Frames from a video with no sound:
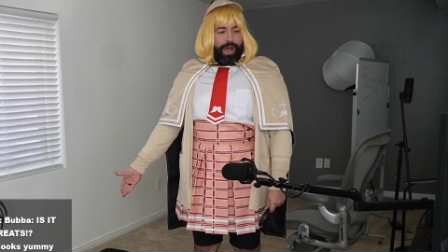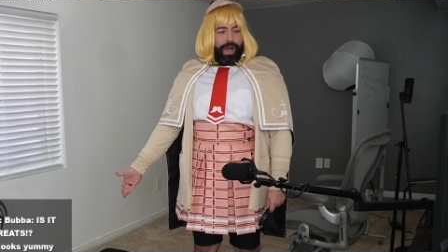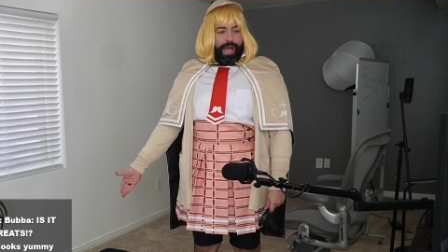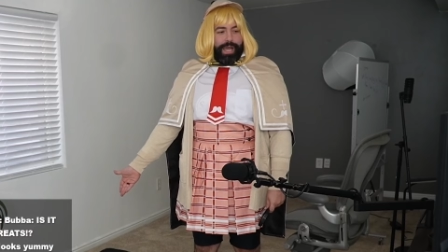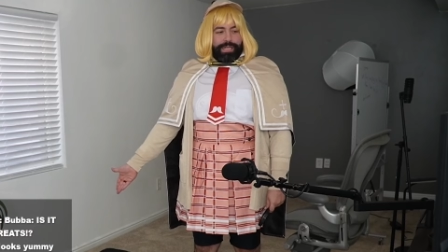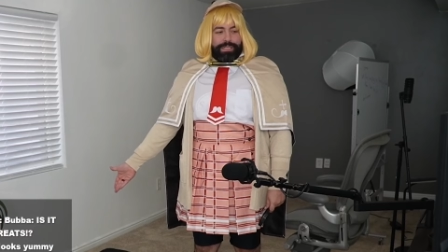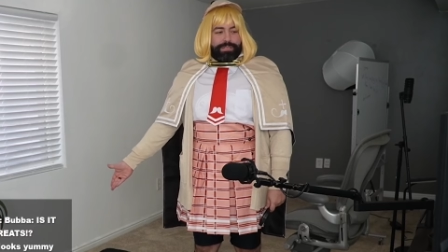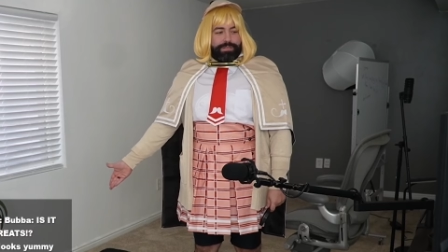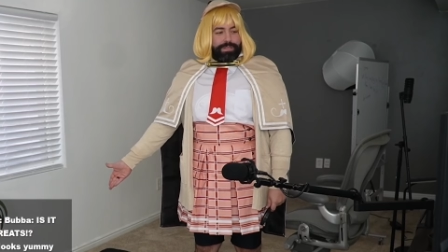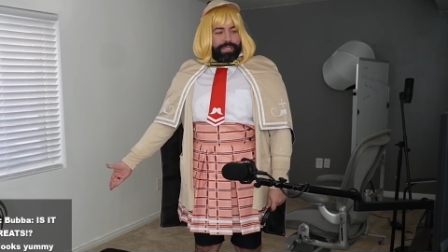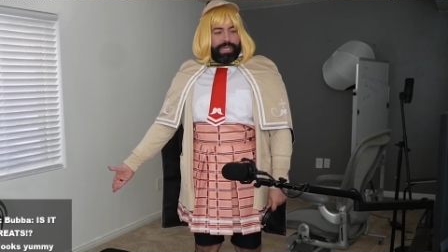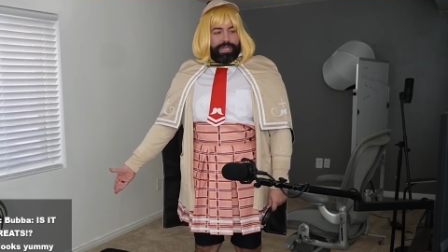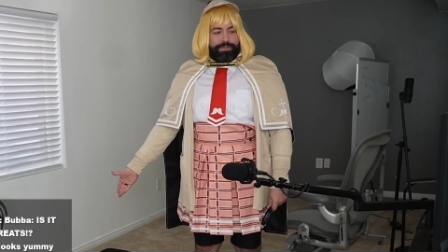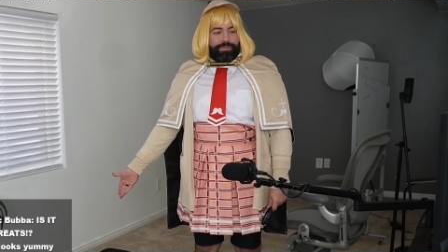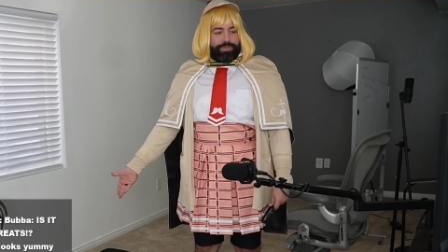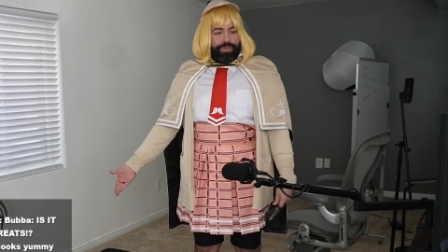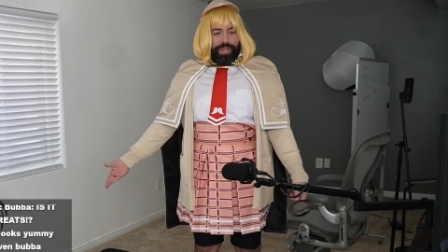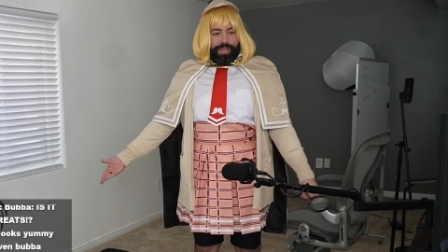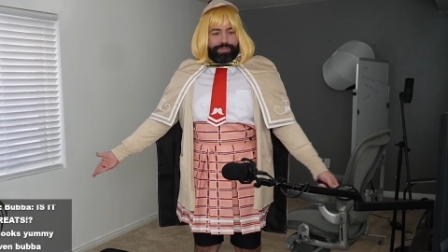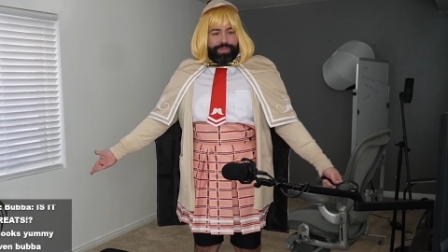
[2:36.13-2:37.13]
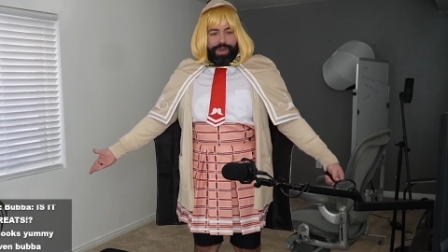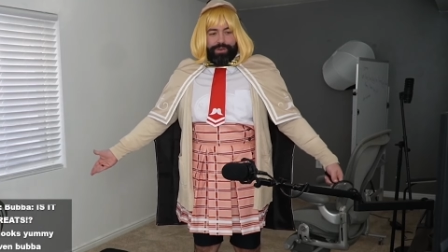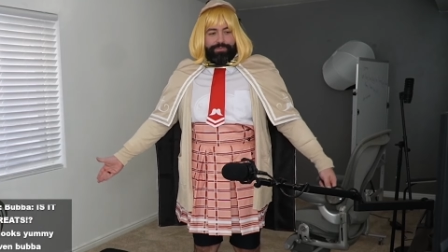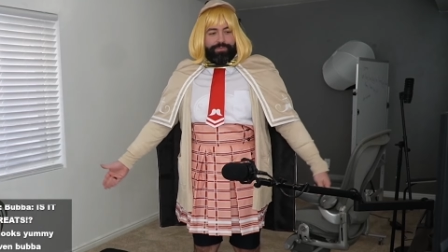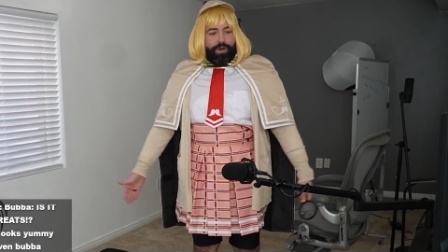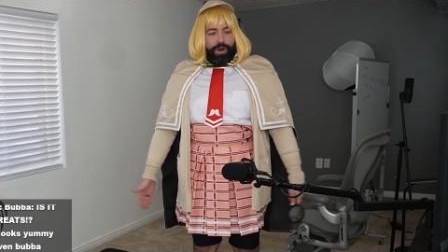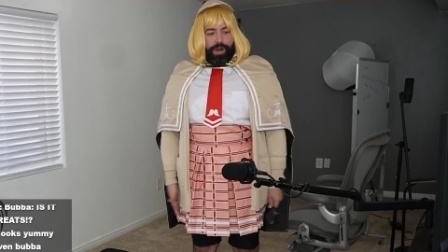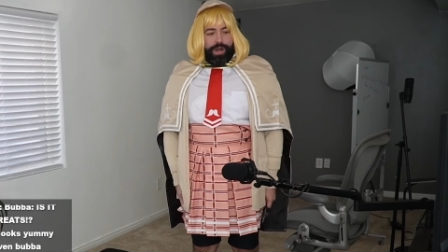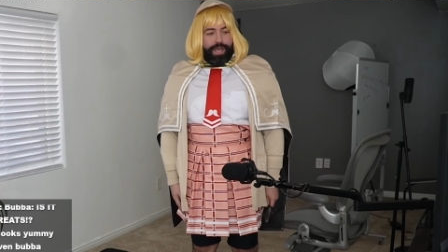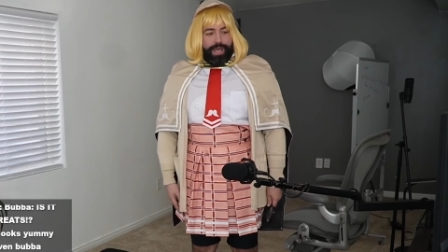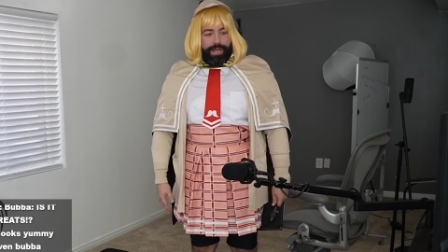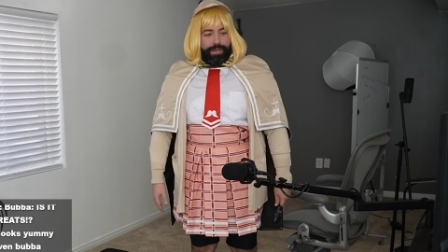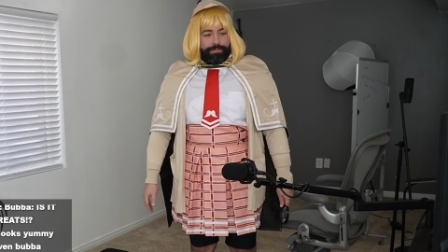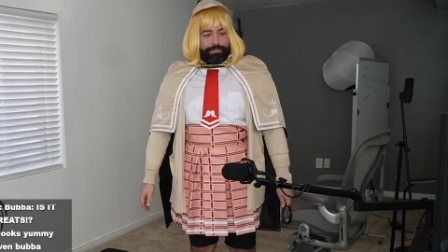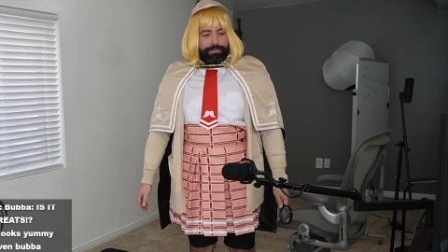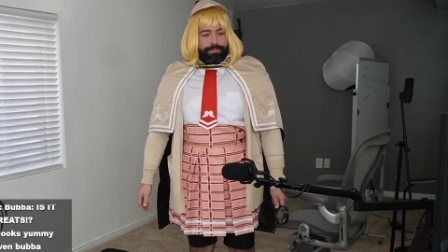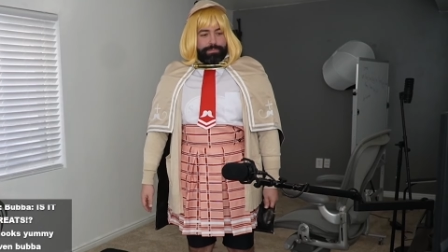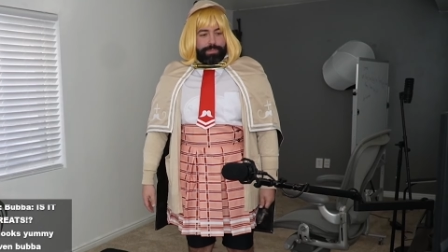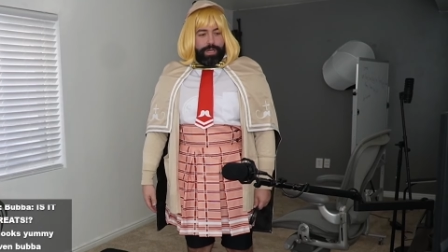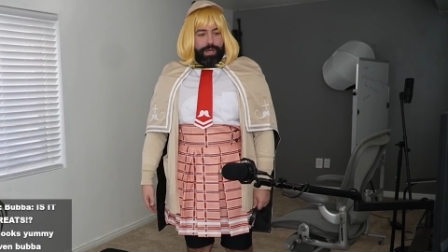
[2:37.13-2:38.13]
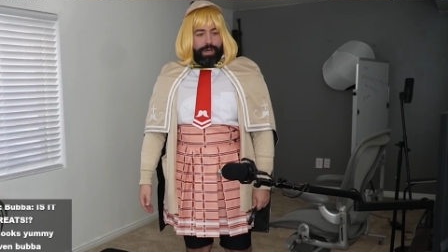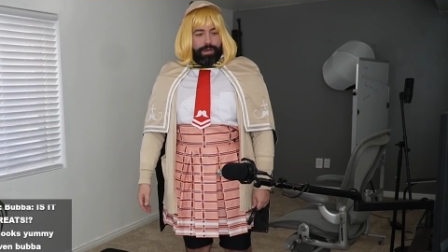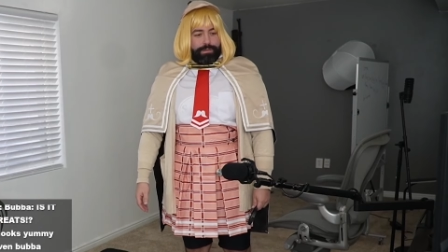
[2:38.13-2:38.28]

I didn't think that far ahead you know.